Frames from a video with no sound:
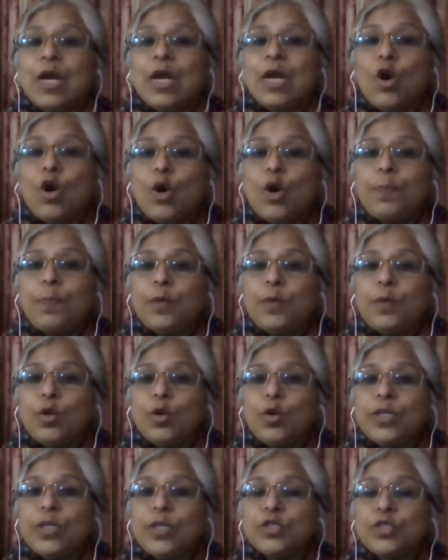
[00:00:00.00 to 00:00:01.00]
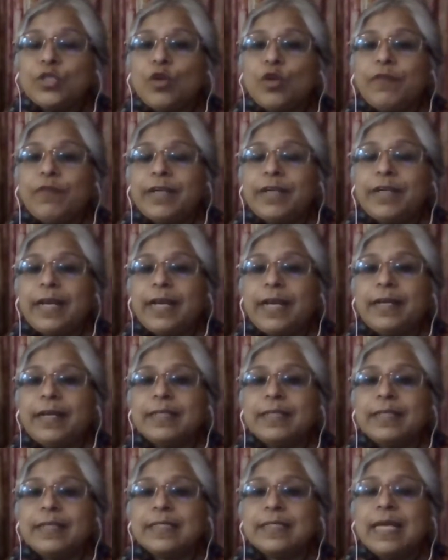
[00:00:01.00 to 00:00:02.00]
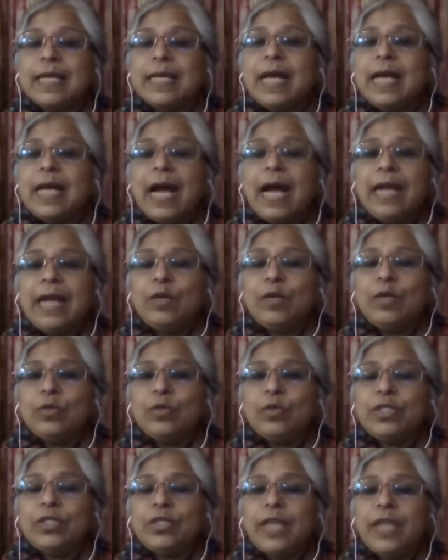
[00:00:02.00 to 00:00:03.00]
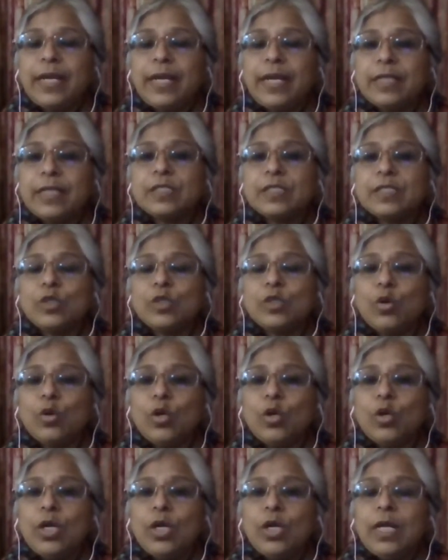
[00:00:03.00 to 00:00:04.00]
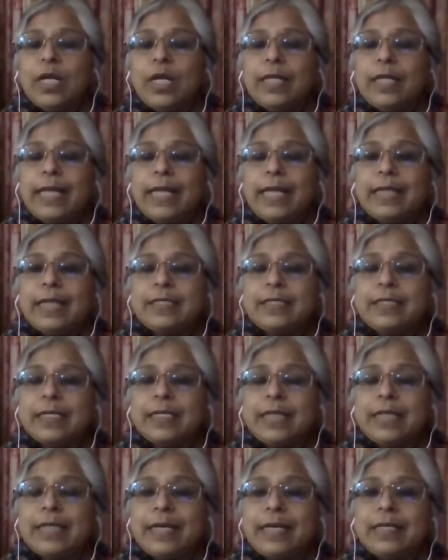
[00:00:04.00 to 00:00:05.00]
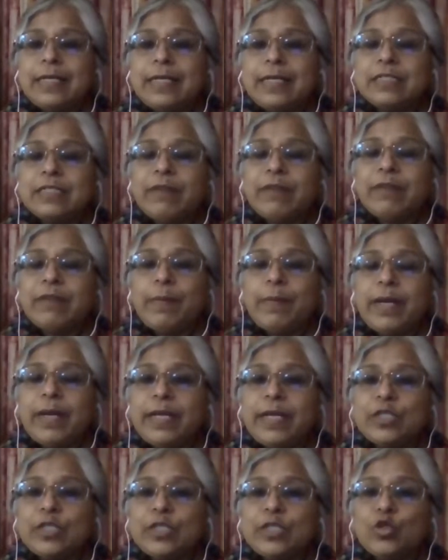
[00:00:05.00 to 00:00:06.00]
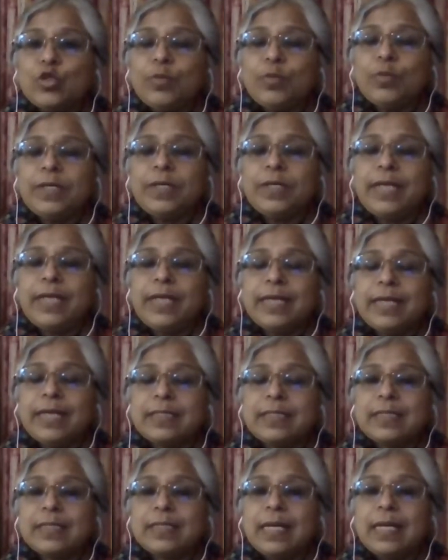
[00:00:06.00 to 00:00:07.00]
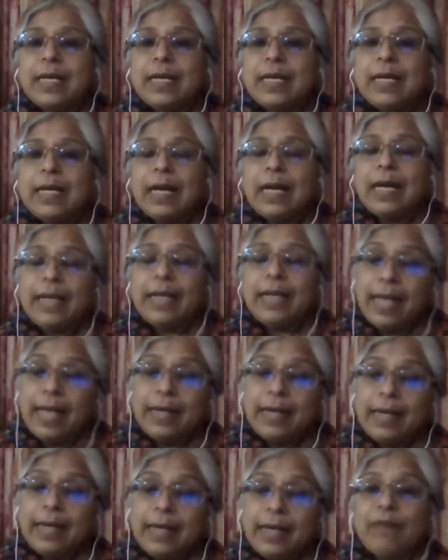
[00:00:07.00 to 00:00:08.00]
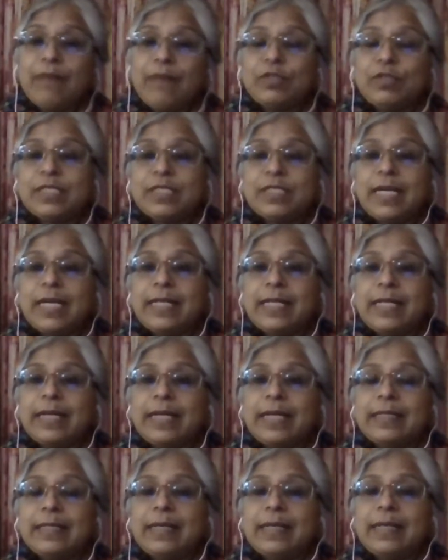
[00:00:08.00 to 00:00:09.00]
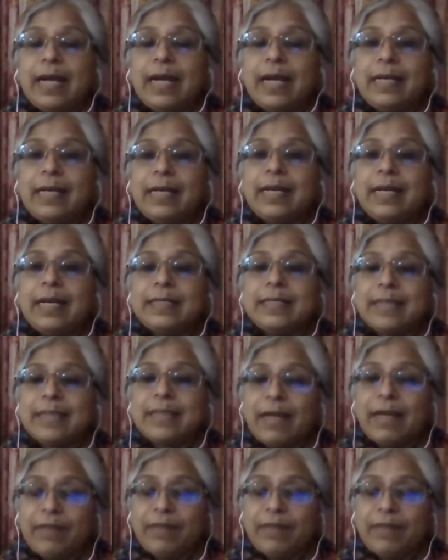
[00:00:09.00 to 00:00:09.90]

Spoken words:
Hope no issue of attendance. I don't think so that attendance will be an issue, but yes, again, I would say that the guidelines